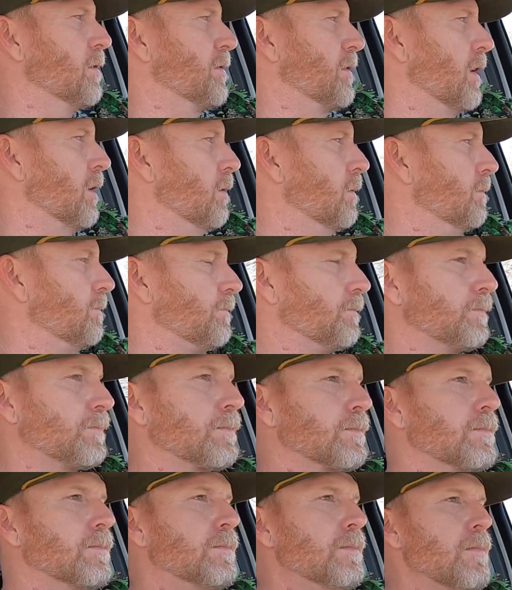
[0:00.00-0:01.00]
So
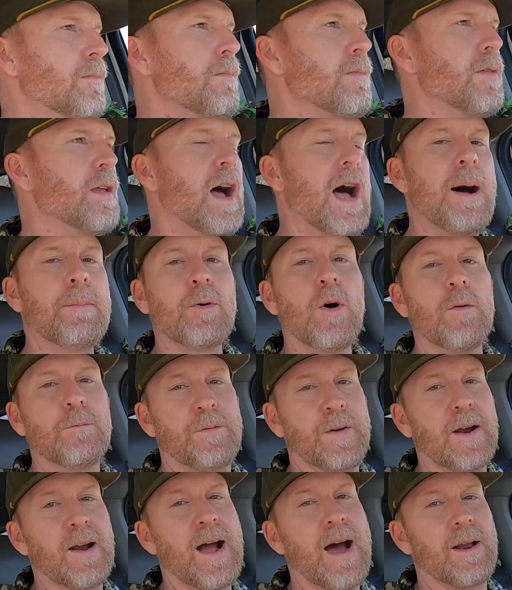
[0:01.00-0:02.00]
I'm going to
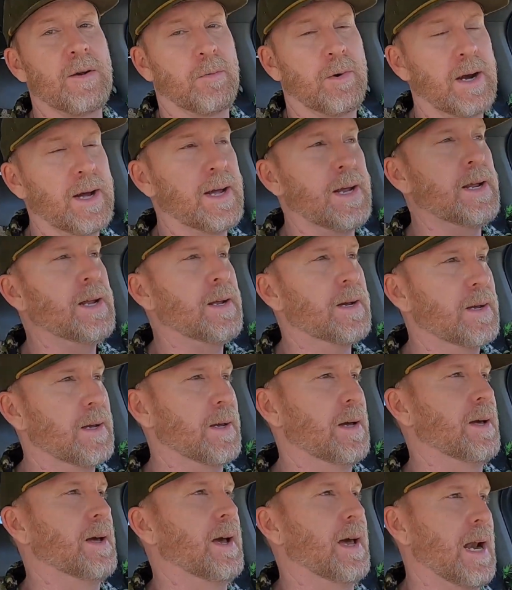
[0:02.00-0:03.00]
figure out a way
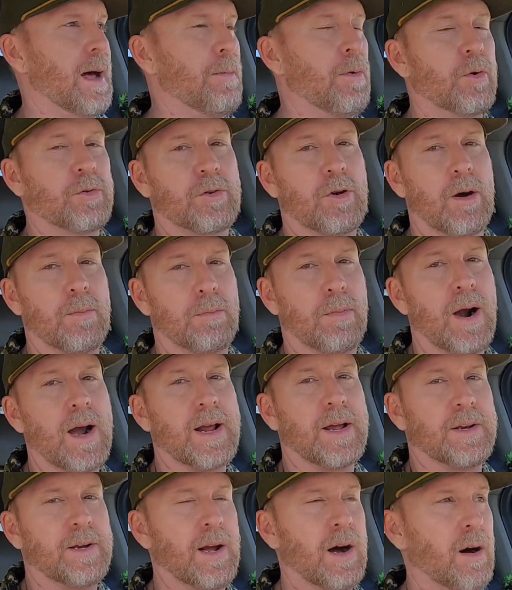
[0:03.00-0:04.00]
and I'm going to start
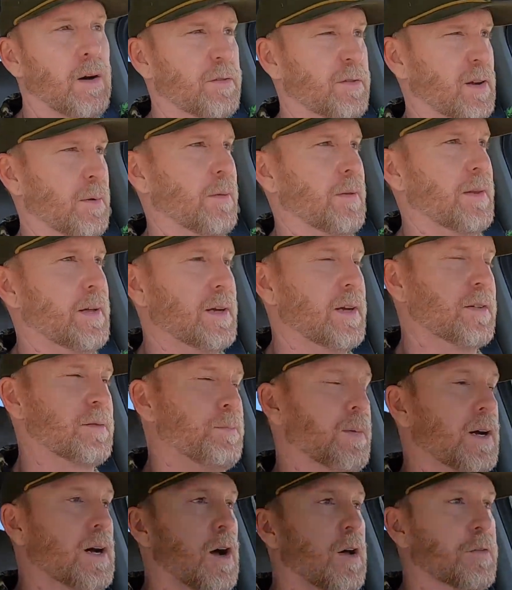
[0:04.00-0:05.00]
bringing y'all some of this
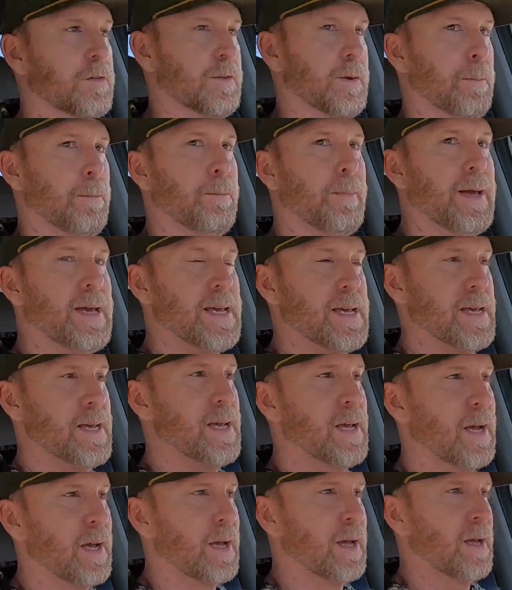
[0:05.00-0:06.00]
because to me,